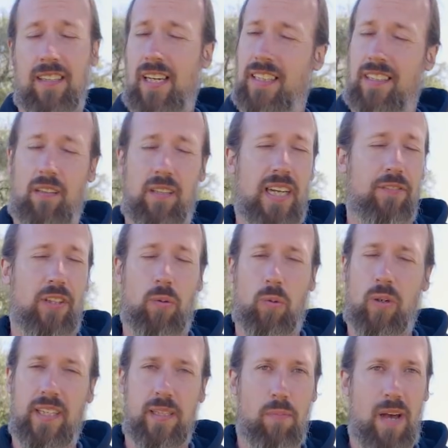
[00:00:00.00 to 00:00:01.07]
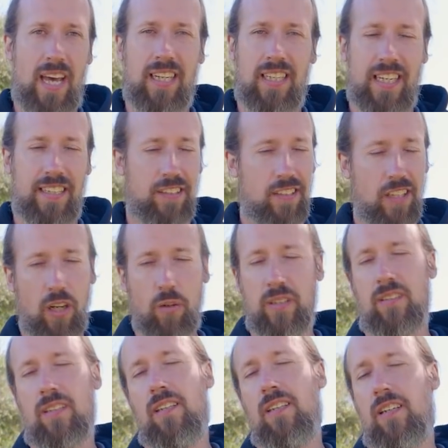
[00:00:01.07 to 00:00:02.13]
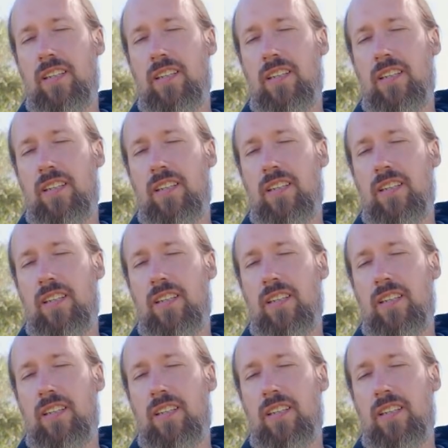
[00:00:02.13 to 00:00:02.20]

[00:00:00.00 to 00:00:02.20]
I don't have to worry about it. I know it's going to